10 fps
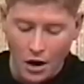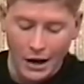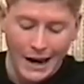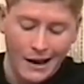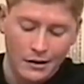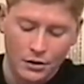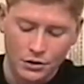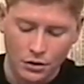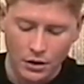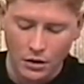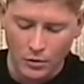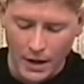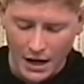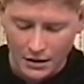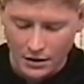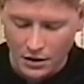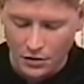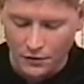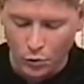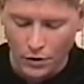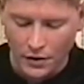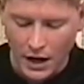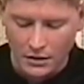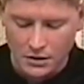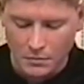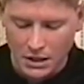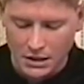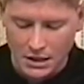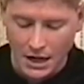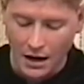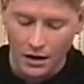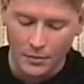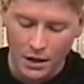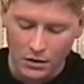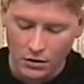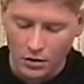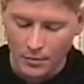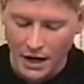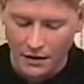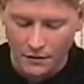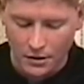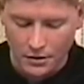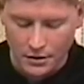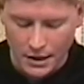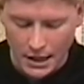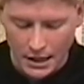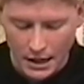Our calendars only go back to the year 4000 BC. How come they don't go back further than that?